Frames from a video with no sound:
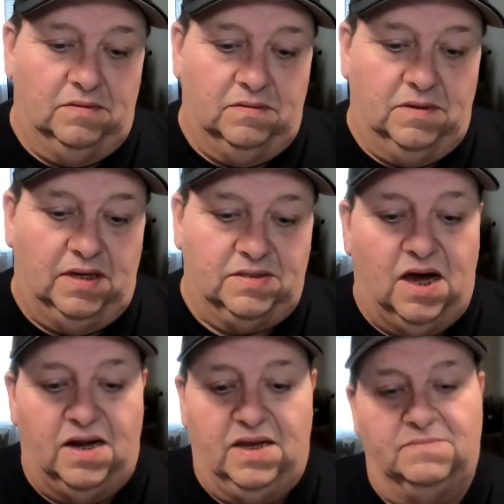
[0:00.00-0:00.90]
had
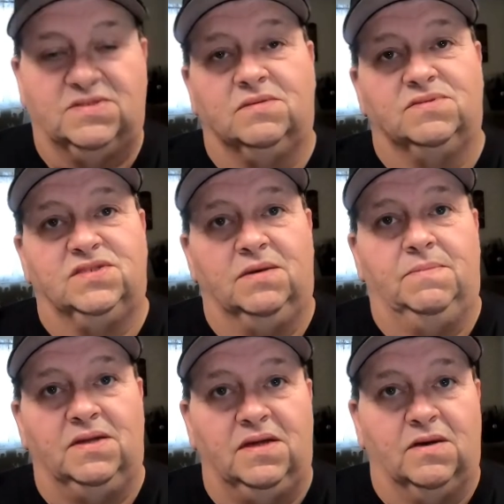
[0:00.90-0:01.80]
got him some
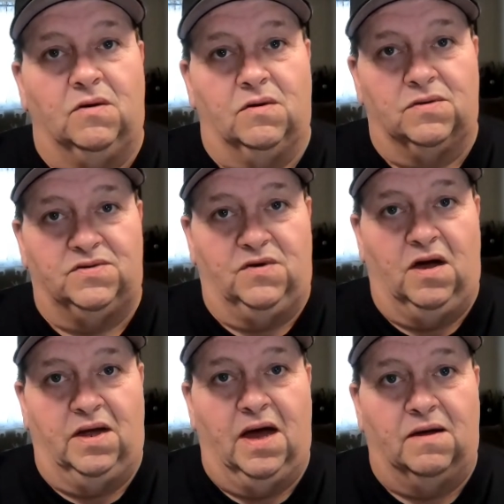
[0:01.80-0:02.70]
CBD oil to
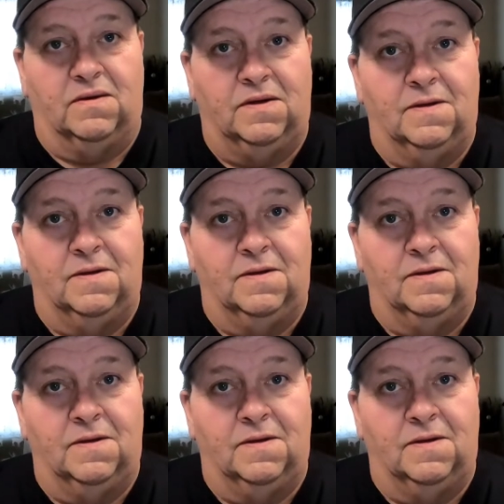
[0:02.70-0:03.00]
try out.